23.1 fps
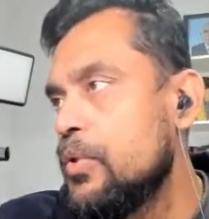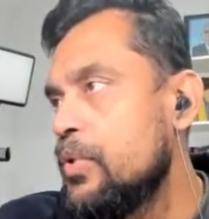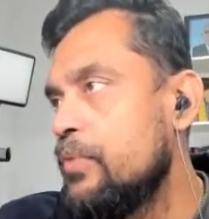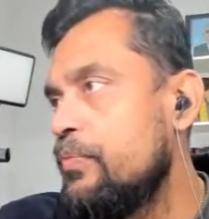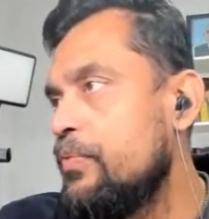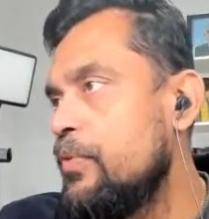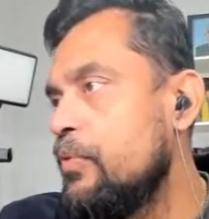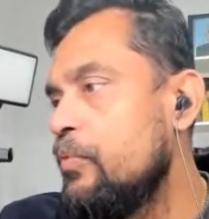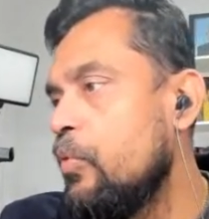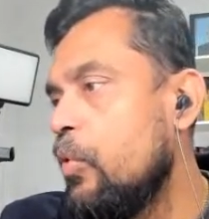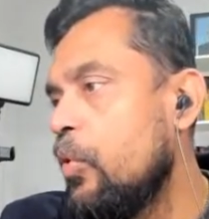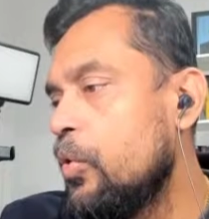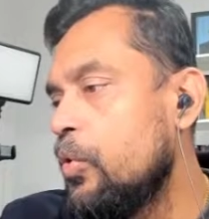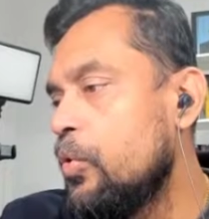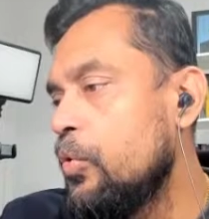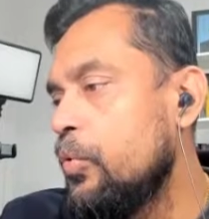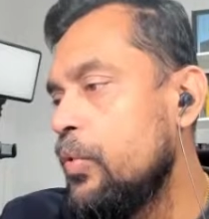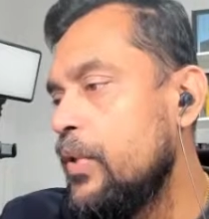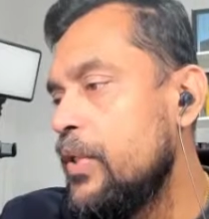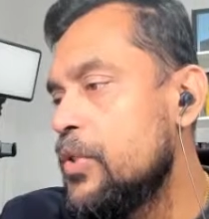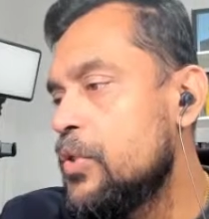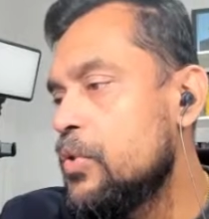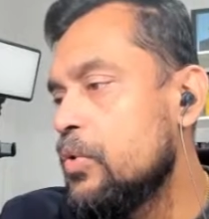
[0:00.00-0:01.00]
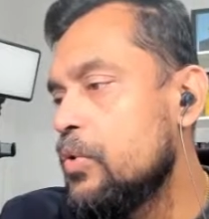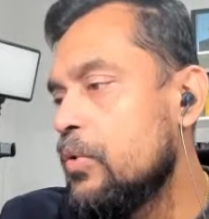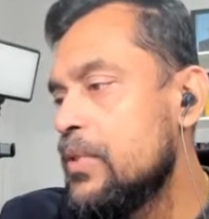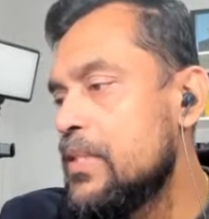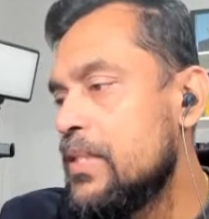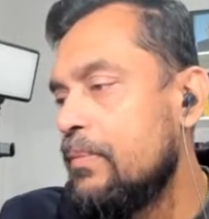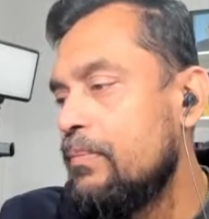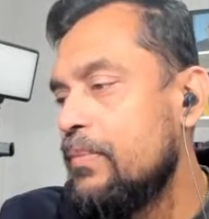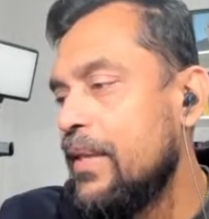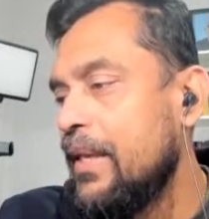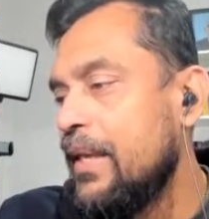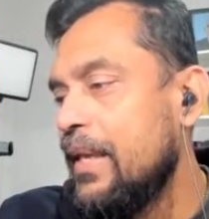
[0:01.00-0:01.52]
So if you want to install
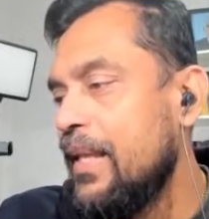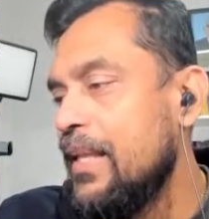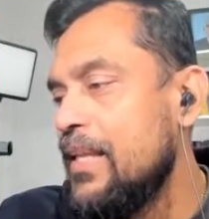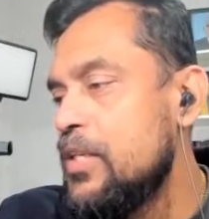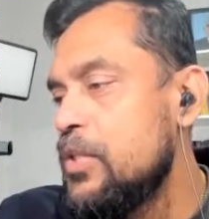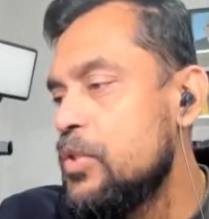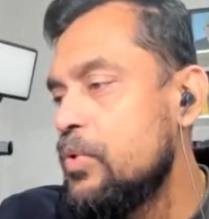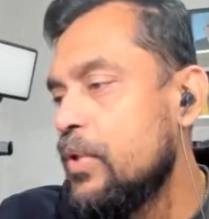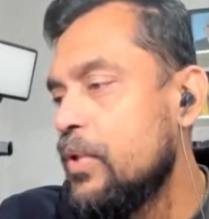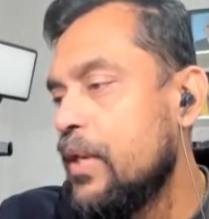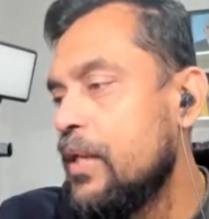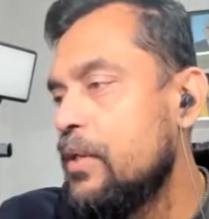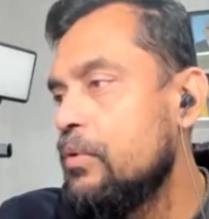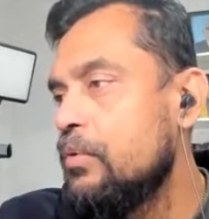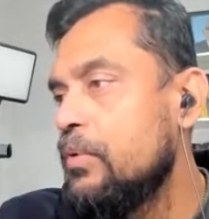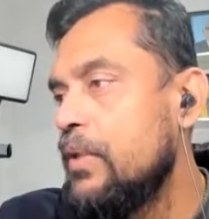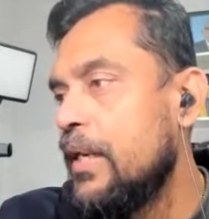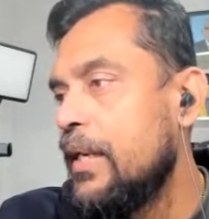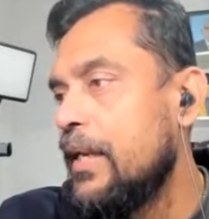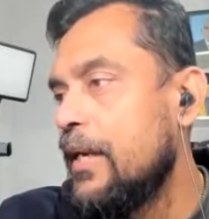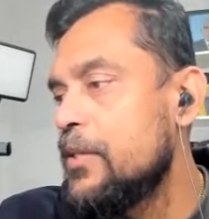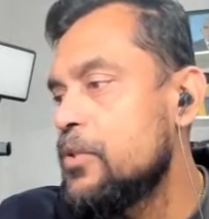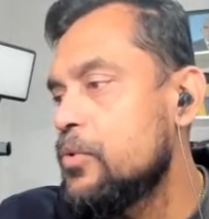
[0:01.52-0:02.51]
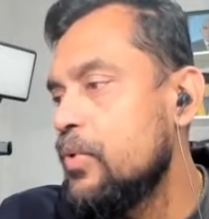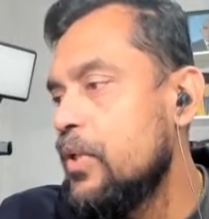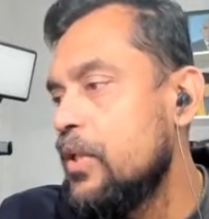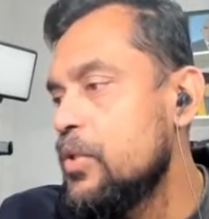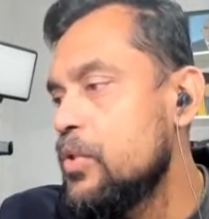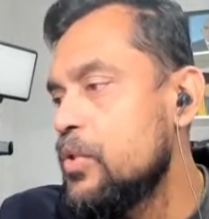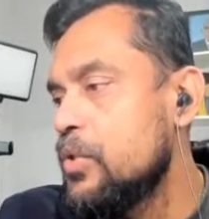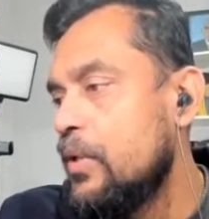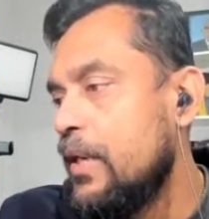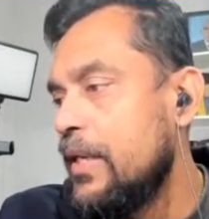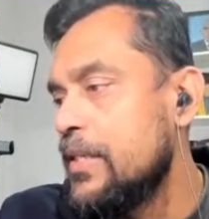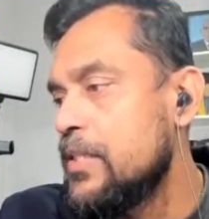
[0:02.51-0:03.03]
something else, you can do that as well.
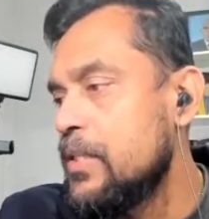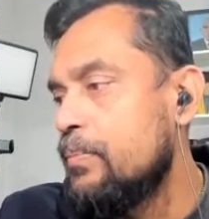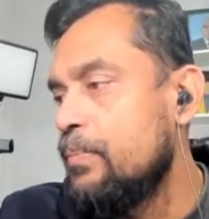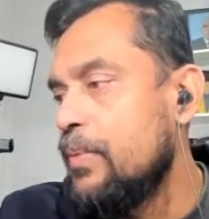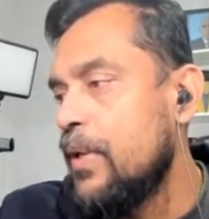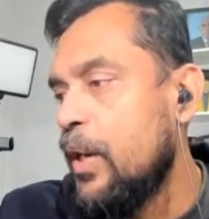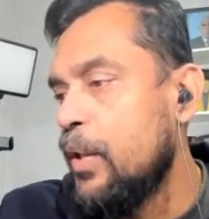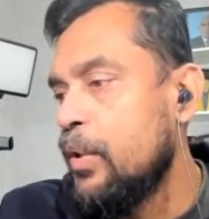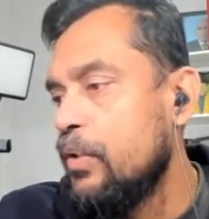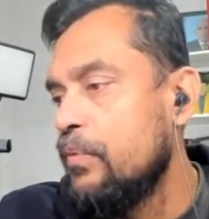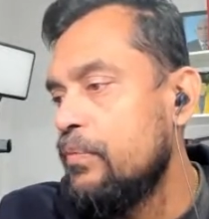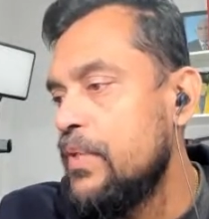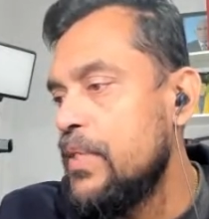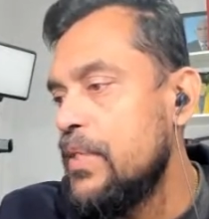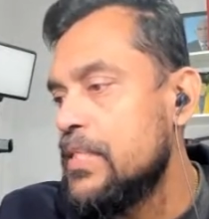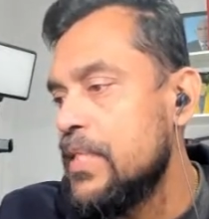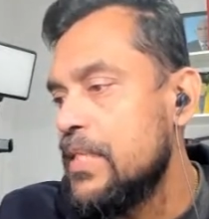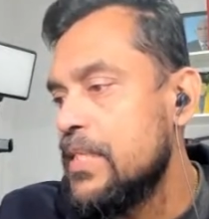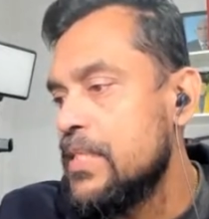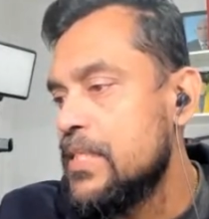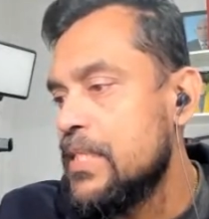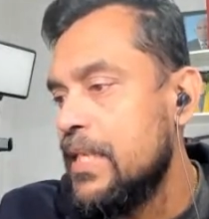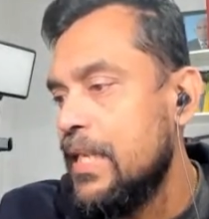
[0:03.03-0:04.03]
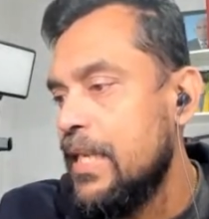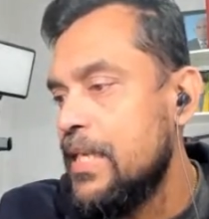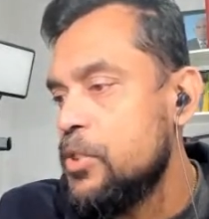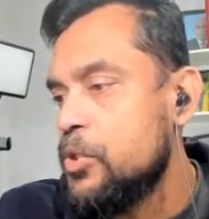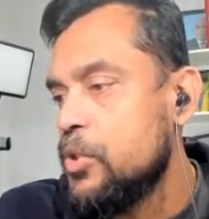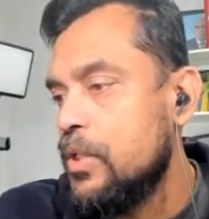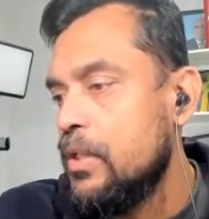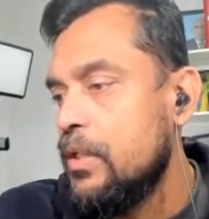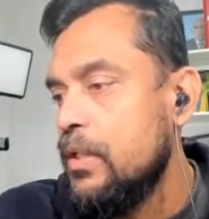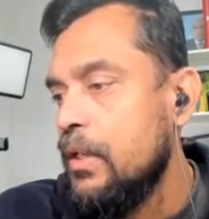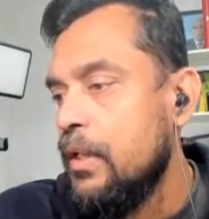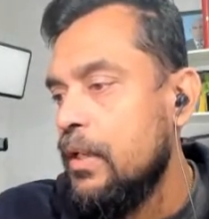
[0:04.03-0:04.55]
So as a part this
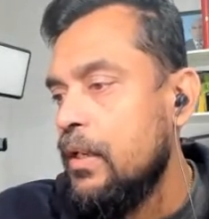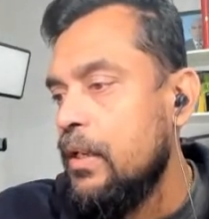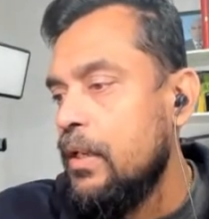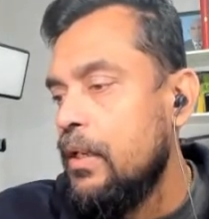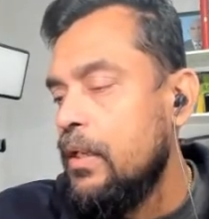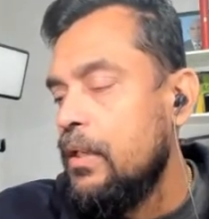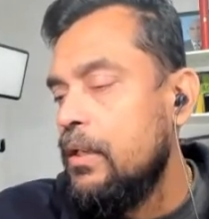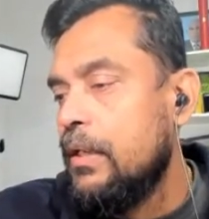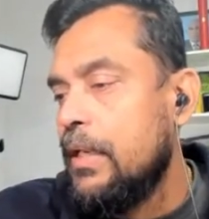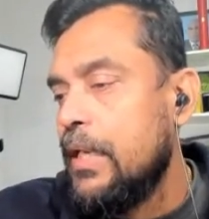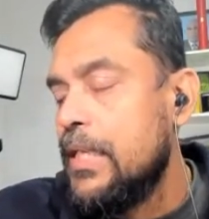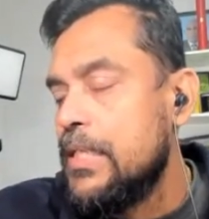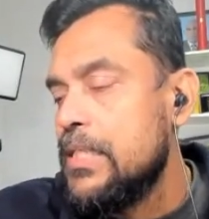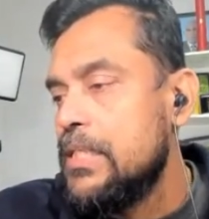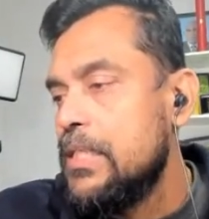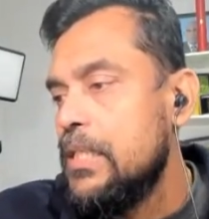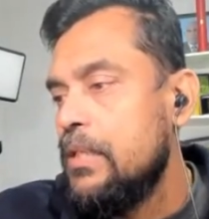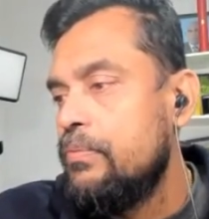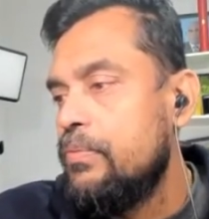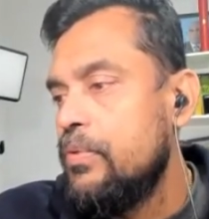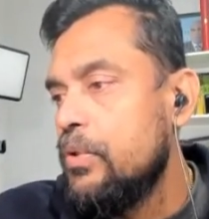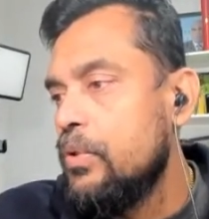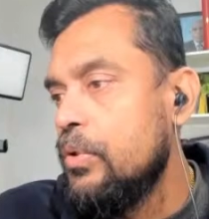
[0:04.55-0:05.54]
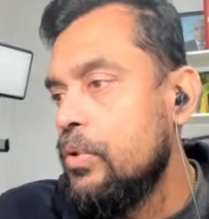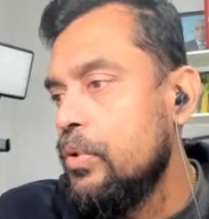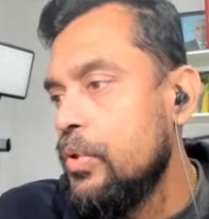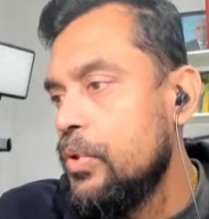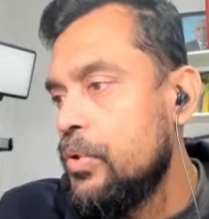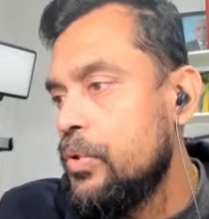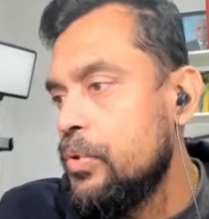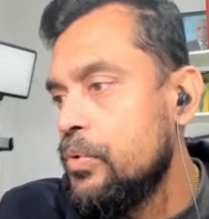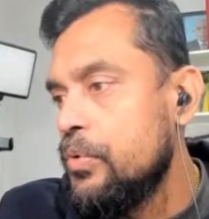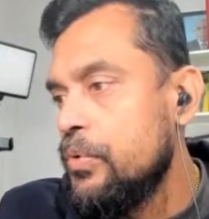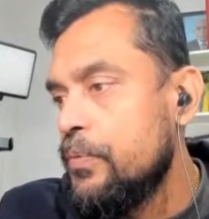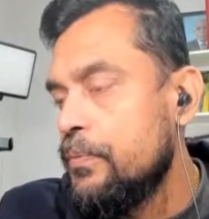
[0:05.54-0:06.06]
installation, you can see if you go
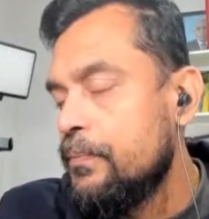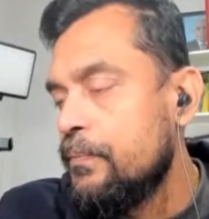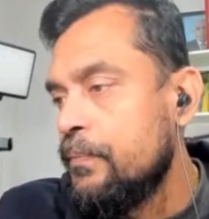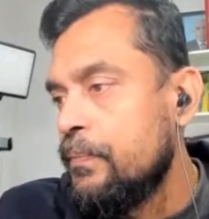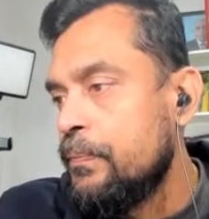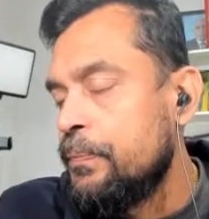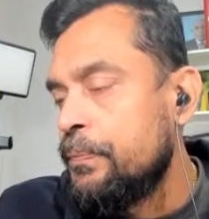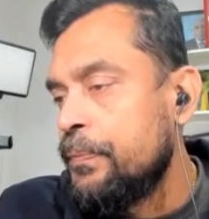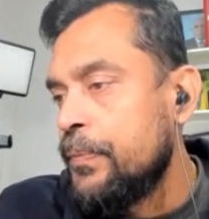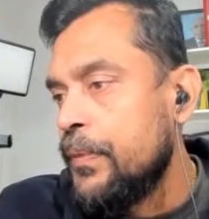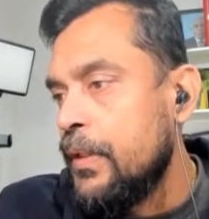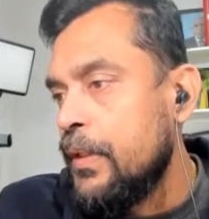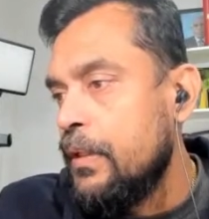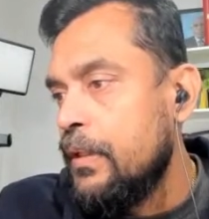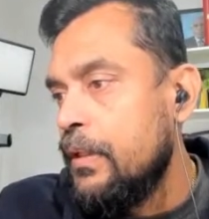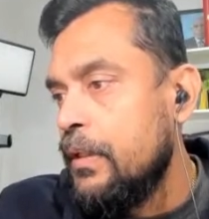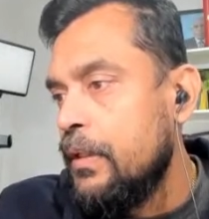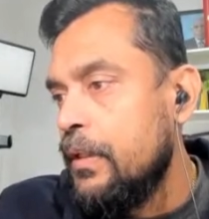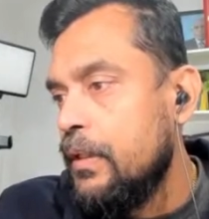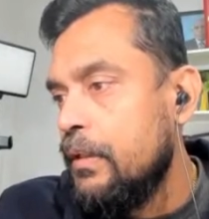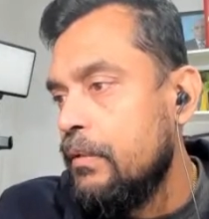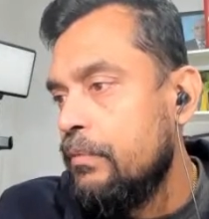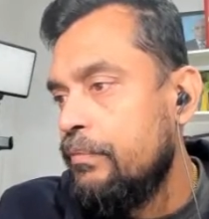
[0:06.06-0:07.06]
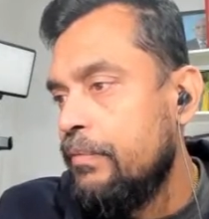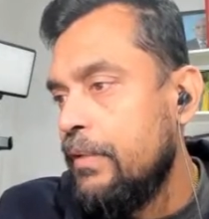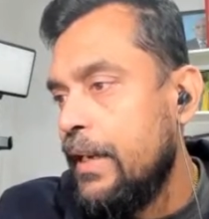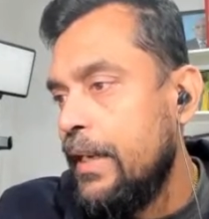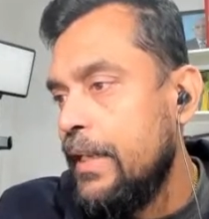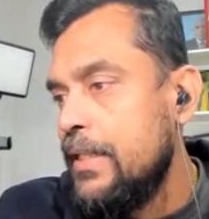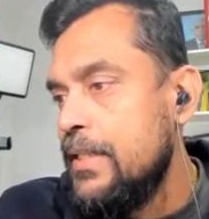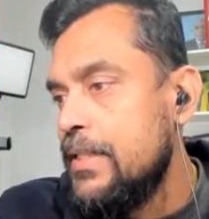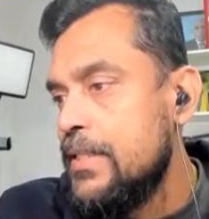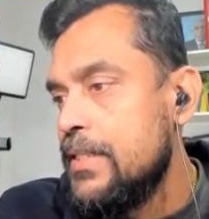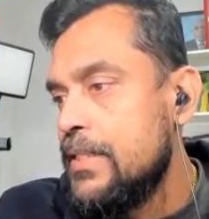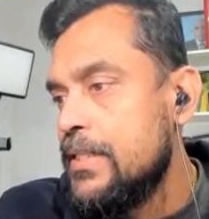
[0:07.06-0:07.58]
to
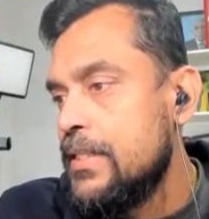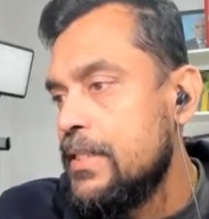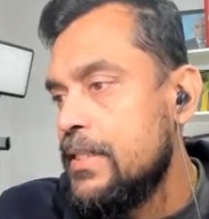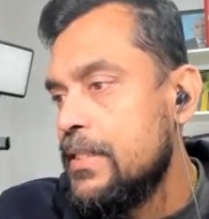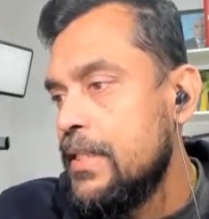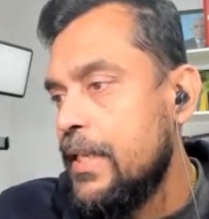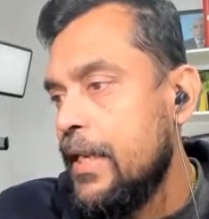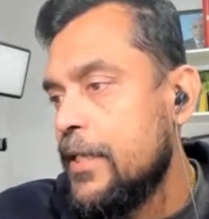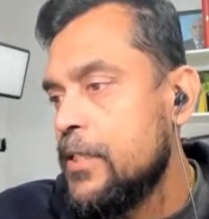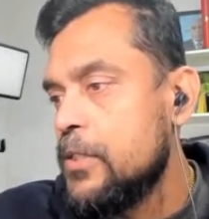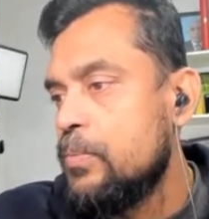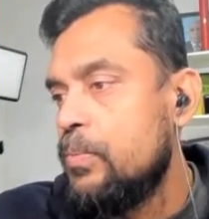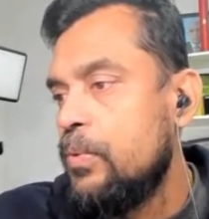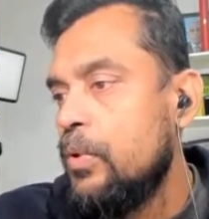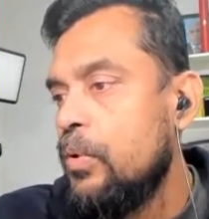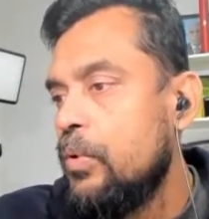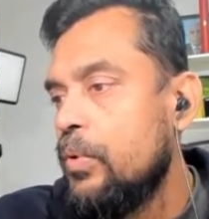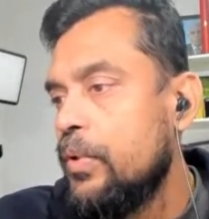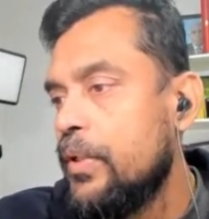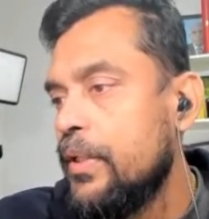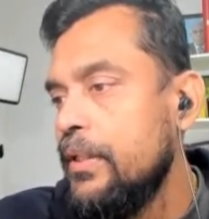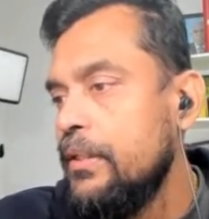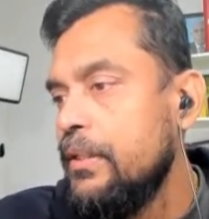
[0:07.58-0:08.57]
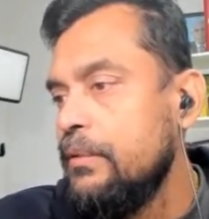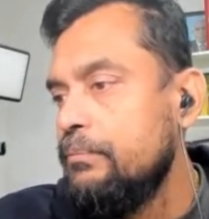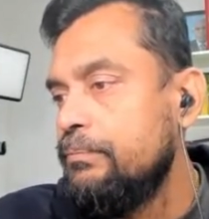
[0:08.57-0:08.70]
Files Explorer,